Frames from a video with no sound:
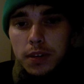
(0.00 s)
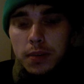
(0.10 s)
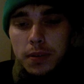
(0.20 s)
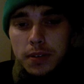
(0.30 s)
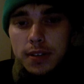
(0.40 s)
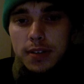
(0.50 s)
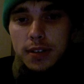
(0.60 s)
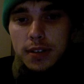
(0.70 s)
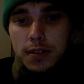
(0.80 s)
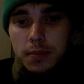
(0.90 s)

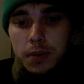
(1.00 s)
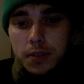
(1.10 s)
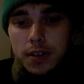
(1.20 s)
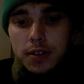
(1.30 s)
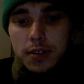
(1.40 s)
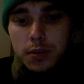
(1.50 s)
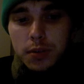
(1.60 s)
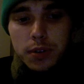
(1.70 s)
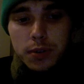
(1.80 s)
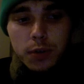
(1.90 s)
persists through
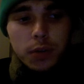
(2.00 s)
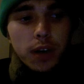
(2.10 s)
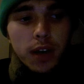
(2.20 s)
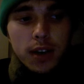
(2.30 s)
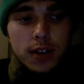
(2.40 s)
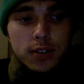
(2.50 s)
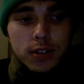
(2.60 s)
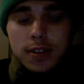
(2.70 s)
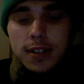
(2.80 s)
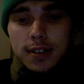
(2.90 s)
the smoke, and it's
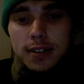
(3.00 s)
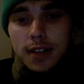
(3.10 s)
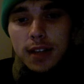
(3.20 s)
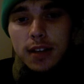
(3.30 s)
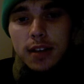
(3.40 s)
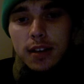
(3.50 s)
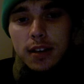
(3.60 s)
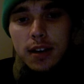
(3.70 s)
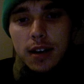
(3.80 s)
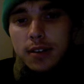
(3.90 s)
just this delicate,
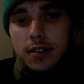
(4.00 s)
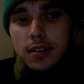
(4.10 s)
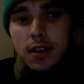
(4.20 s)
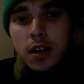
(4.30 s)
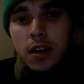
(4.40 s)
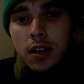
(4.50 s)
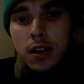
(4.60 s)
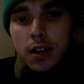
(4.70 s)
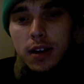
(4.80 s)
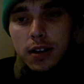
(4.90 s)
nice
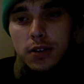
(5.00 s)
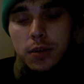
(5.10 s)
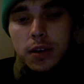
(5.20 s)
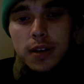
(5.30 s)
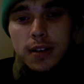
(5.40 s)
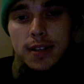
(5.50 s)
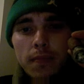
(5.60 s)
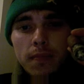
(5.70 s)
sweetness.